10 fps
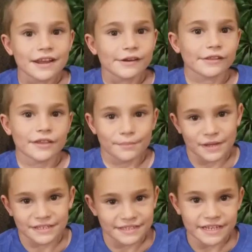You're the
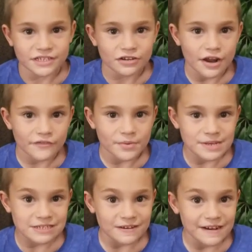best teacher ever,
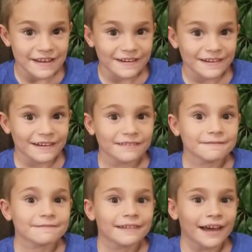Mr. Nick.
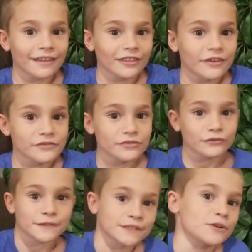I love you
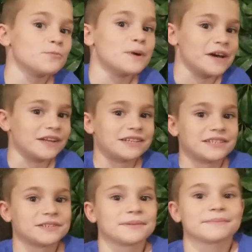so much.